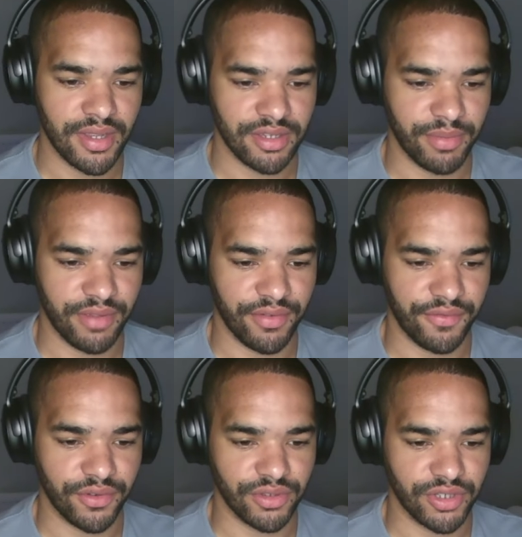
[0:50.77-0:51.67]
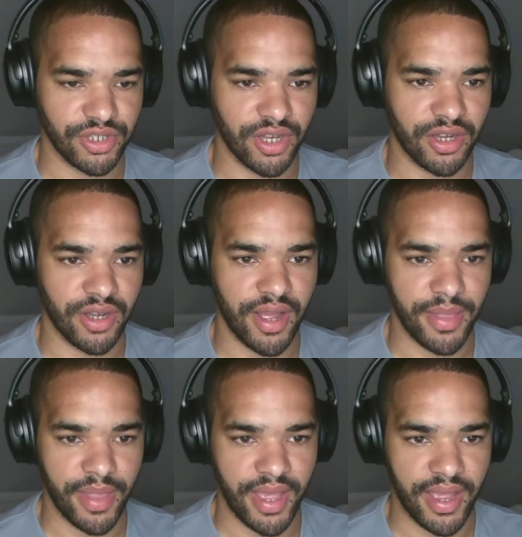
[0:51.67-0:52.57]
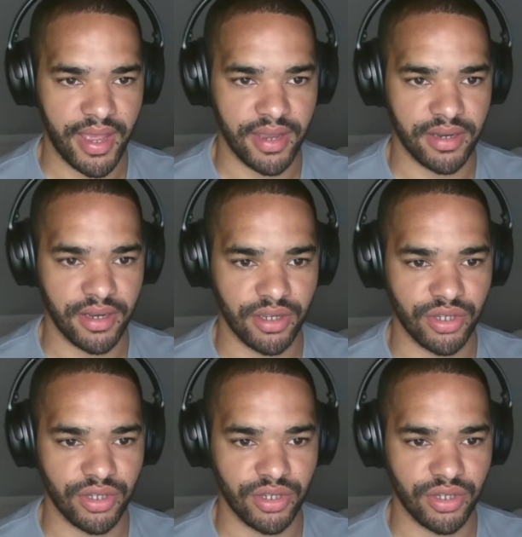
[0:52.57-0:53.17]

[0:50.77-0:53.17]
It's a bit of a fun start, and then